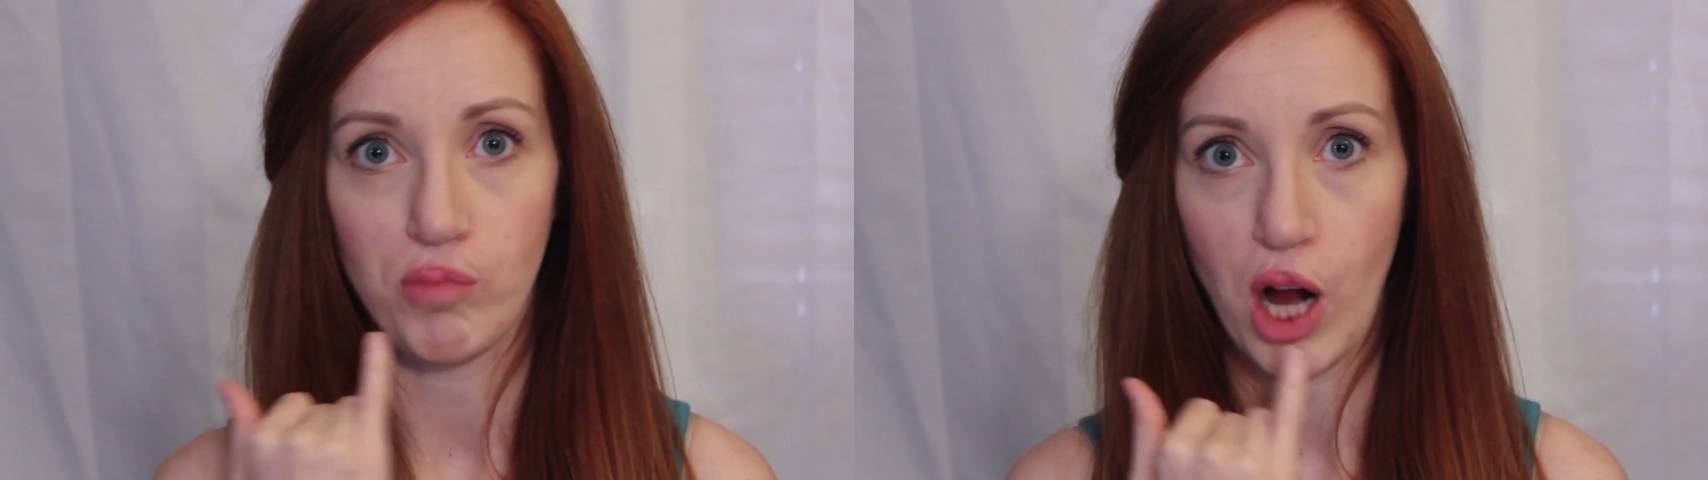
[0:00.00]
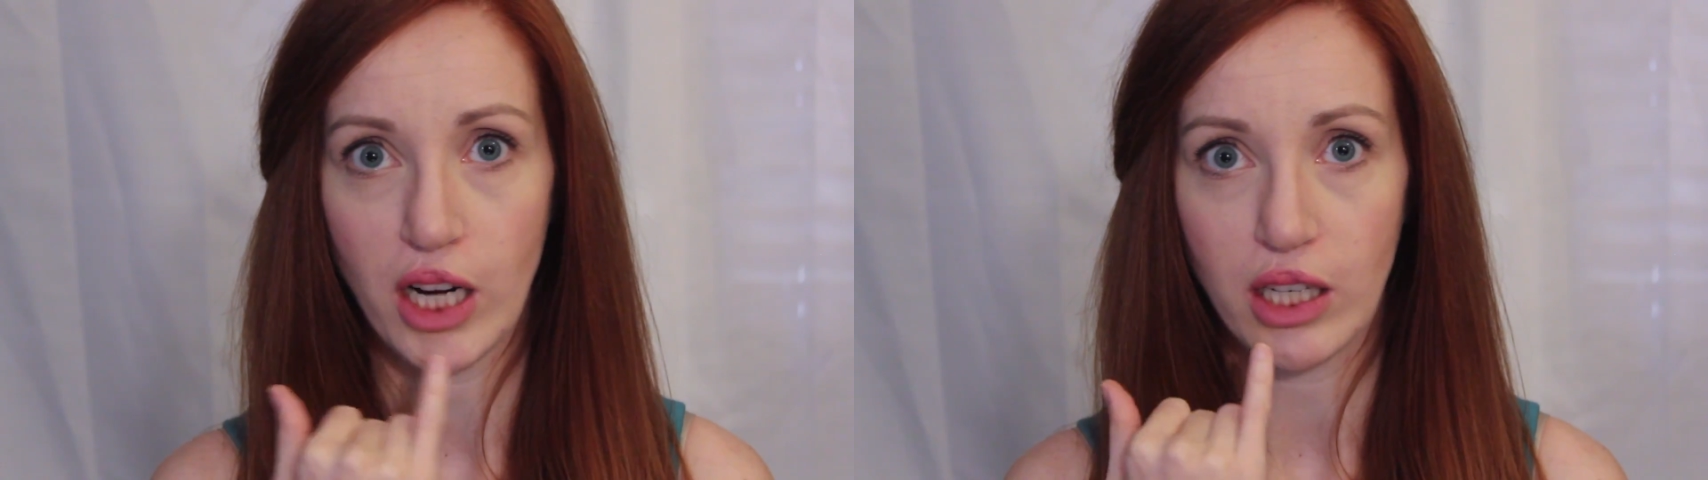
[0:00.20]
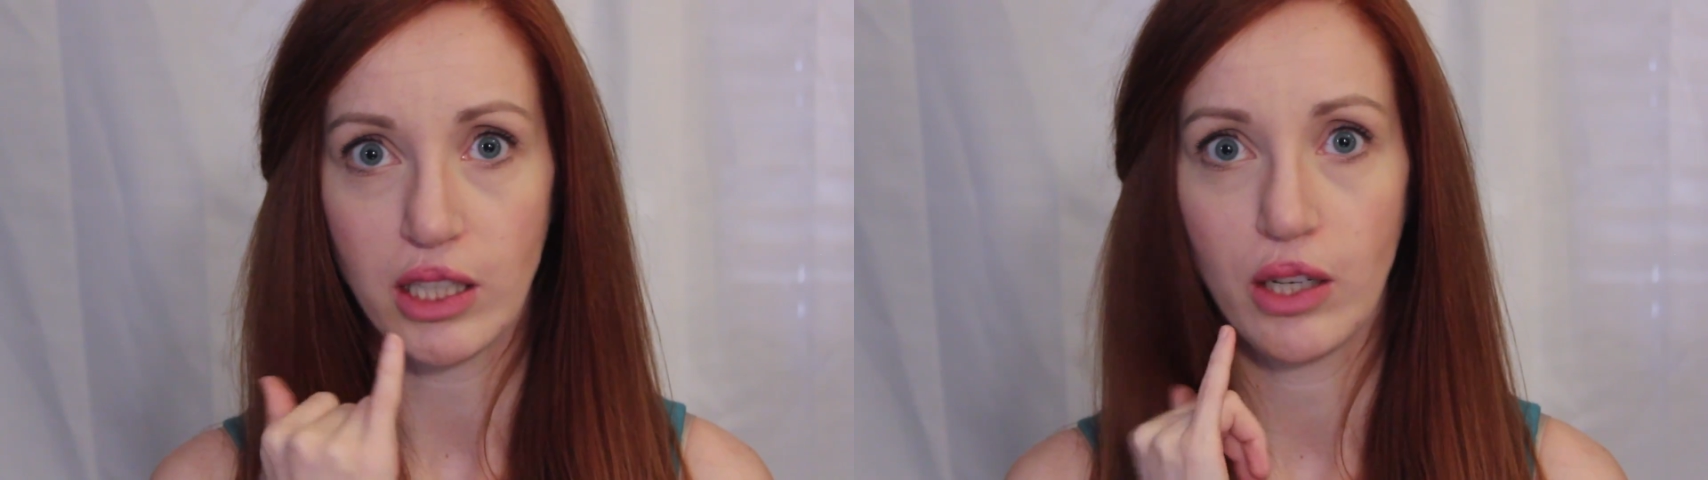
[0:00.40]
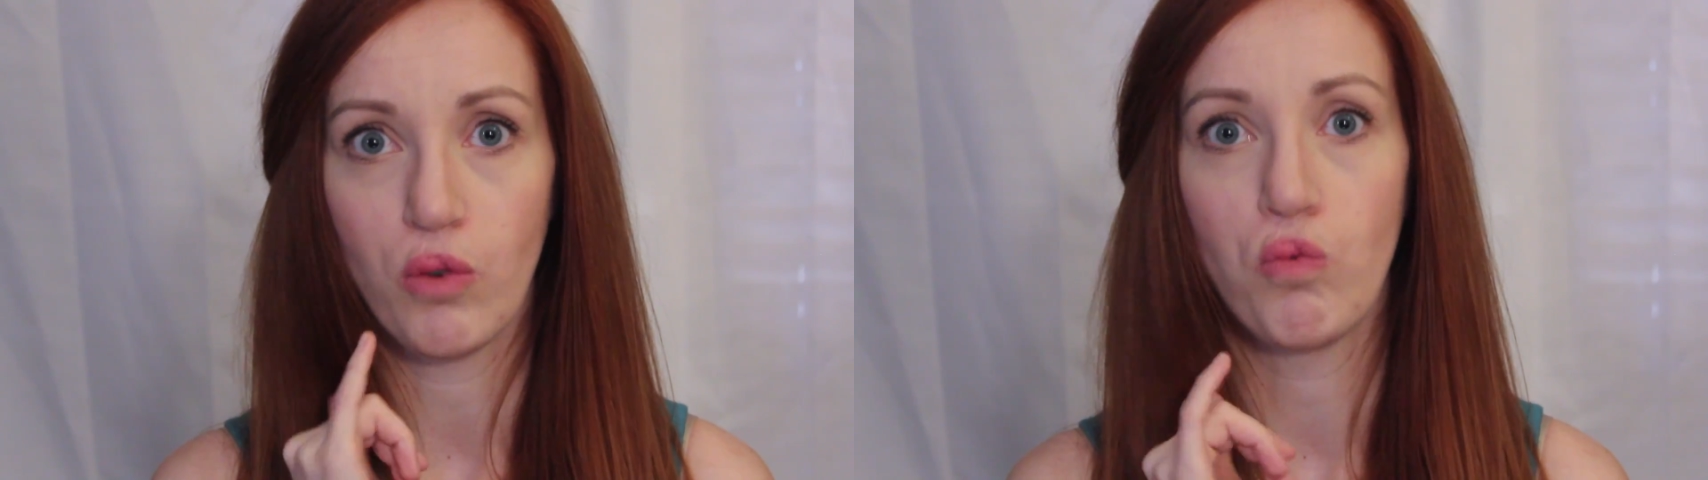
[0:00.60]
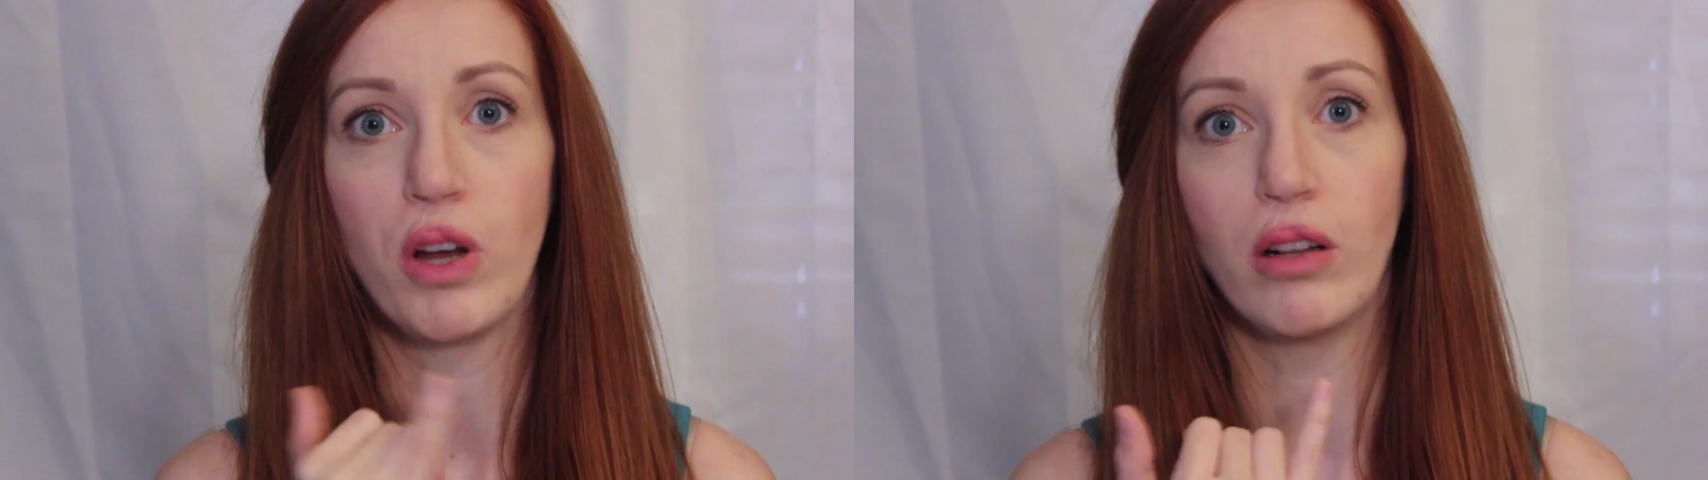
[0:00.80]
product
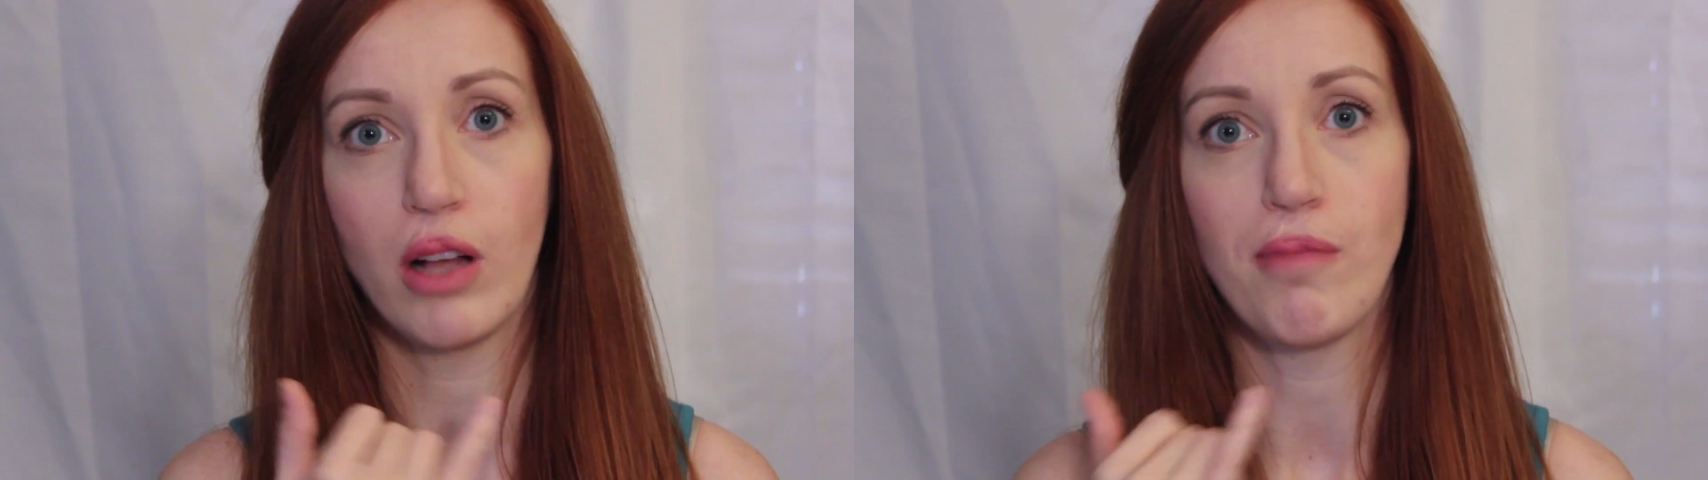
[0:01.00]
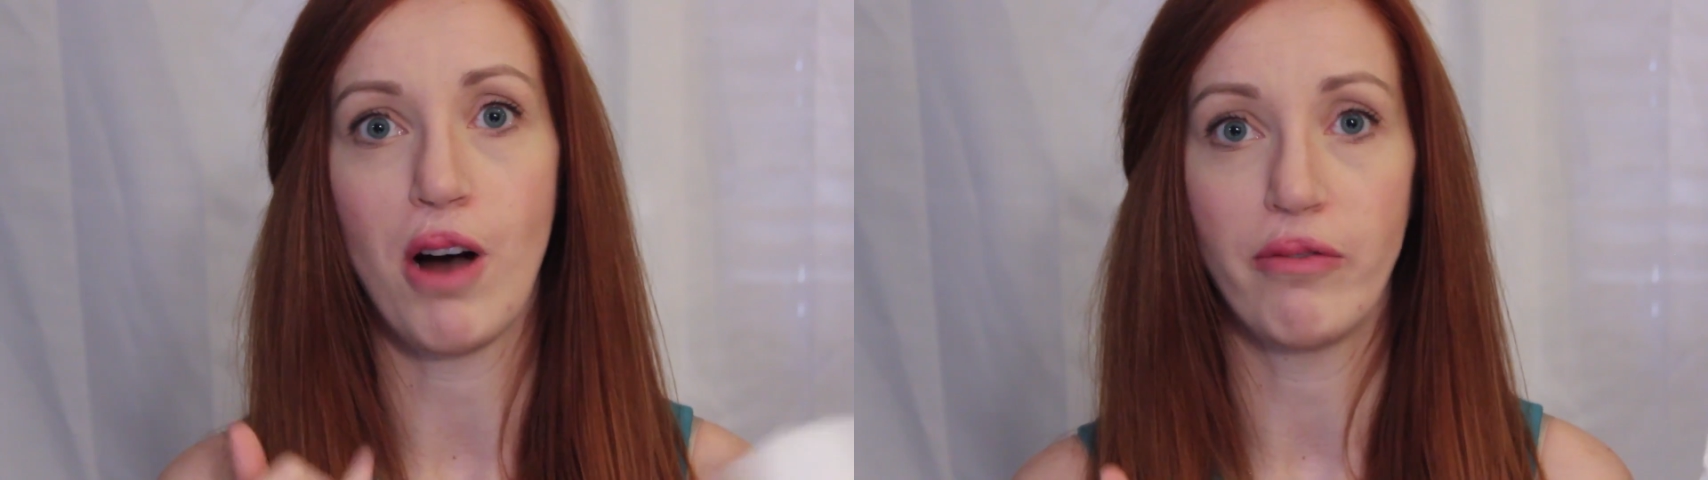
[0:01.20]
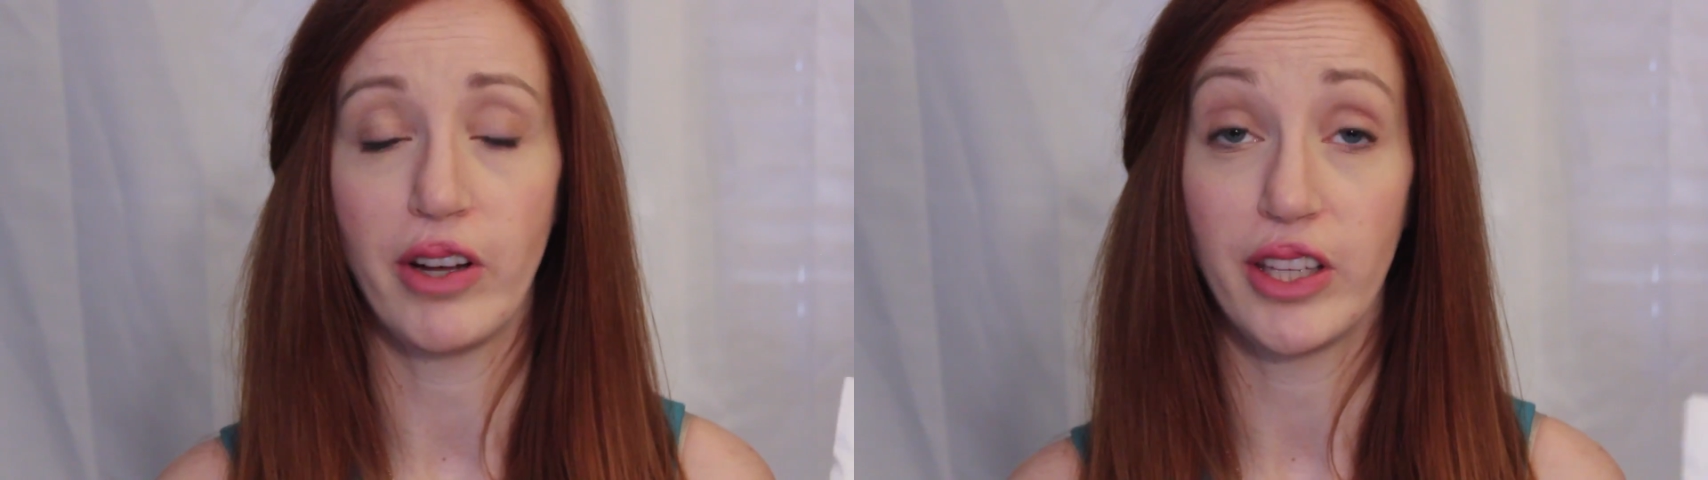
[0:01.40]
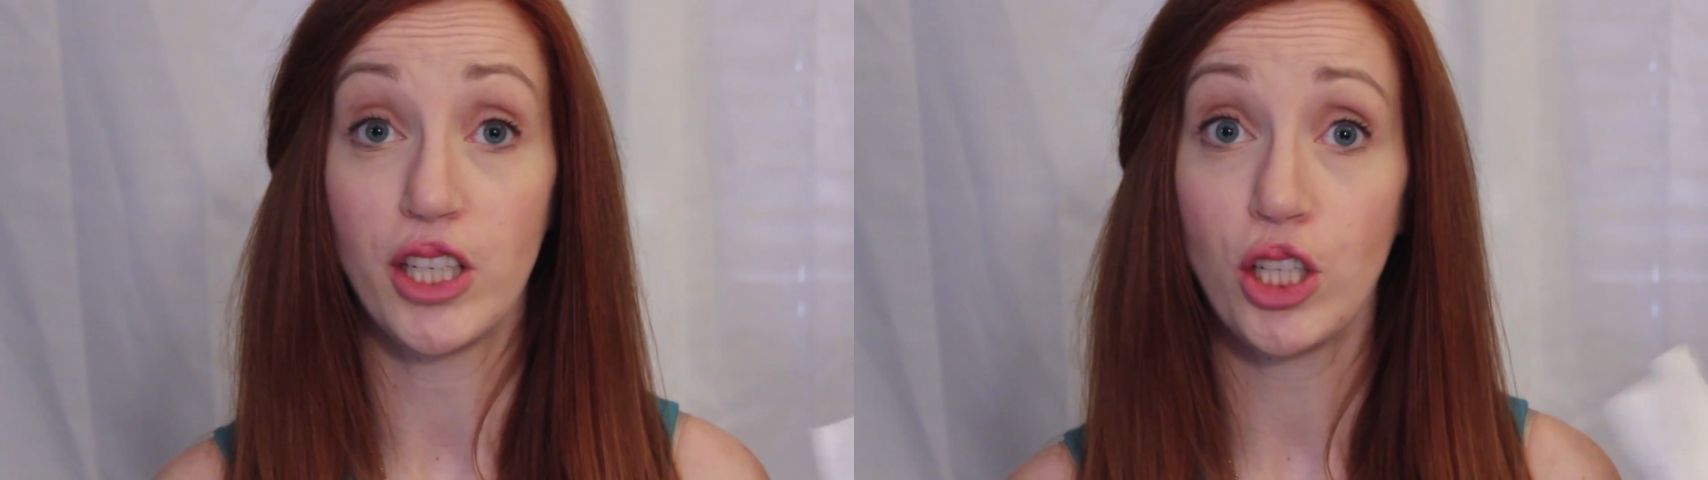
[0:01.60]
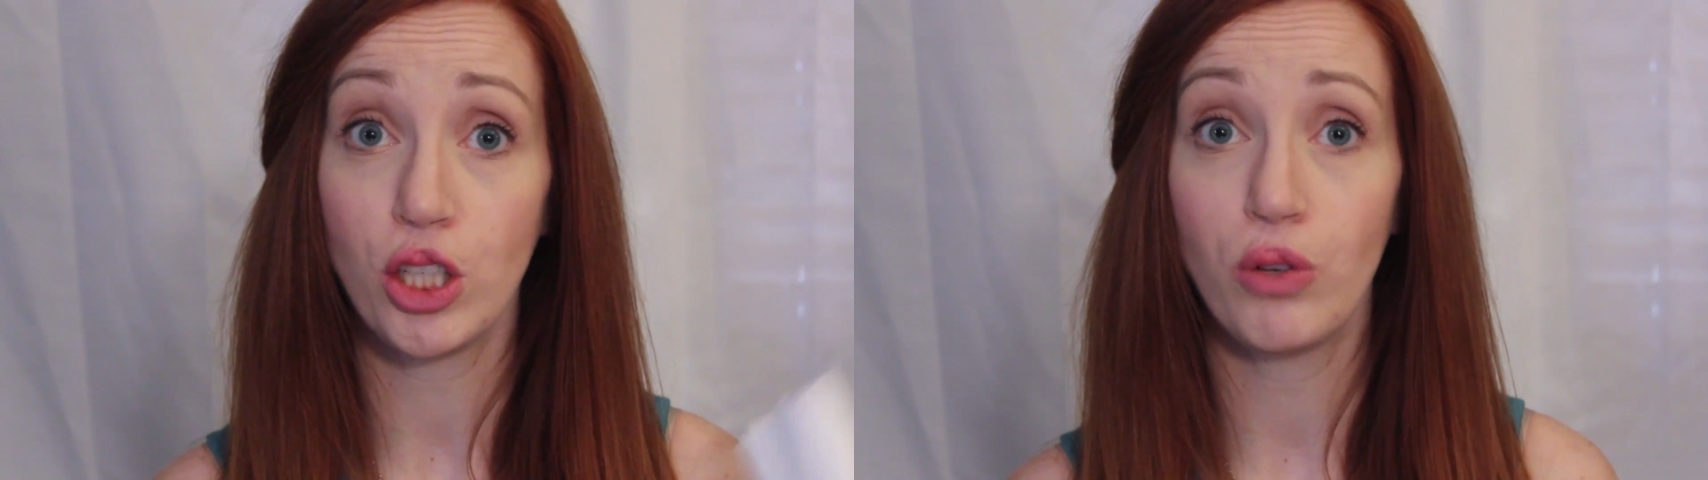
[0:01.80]
will come off on the
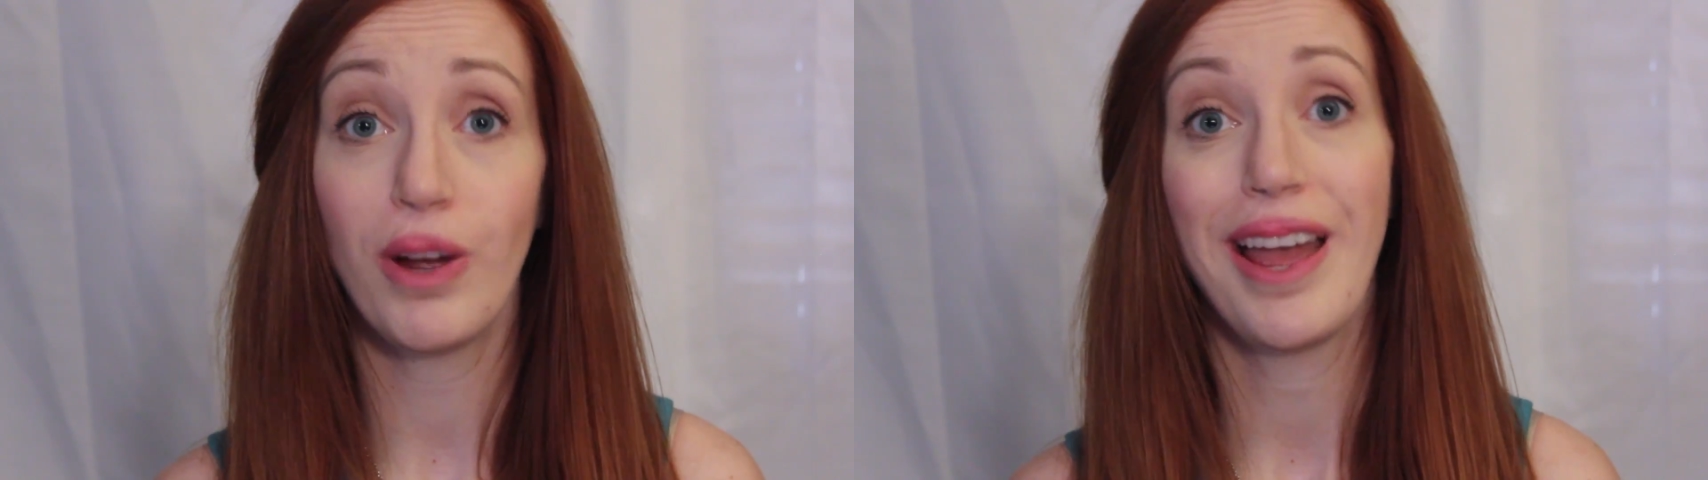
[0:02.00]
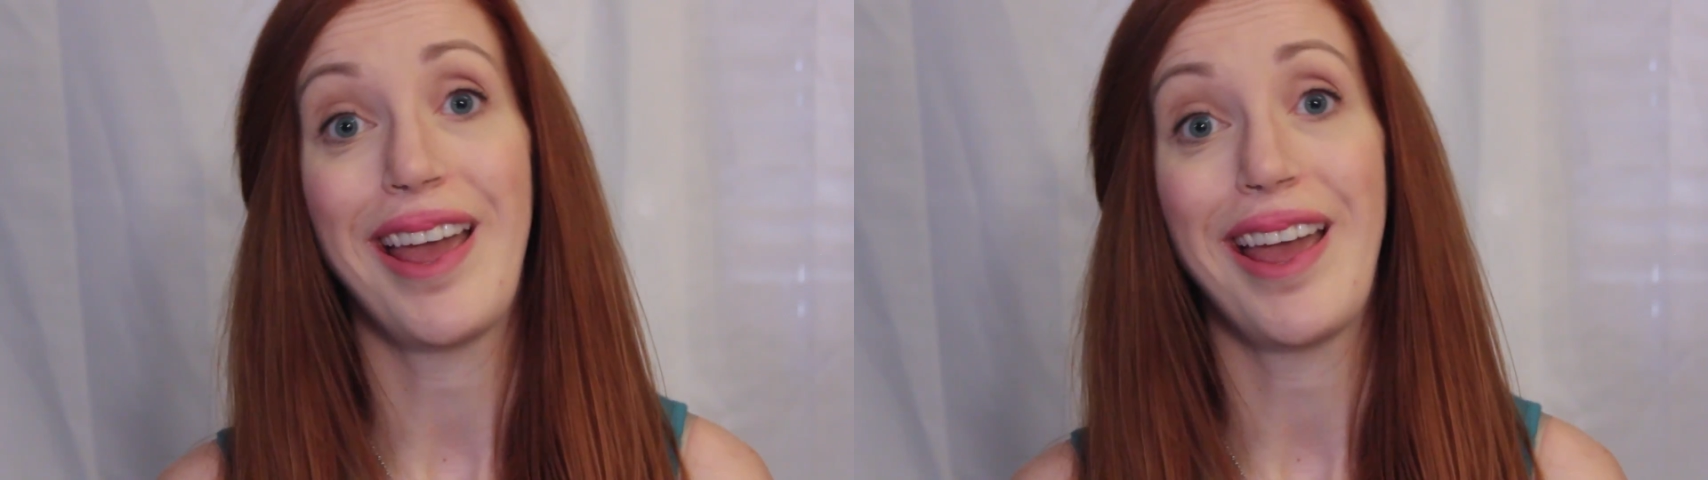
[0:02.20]
tissue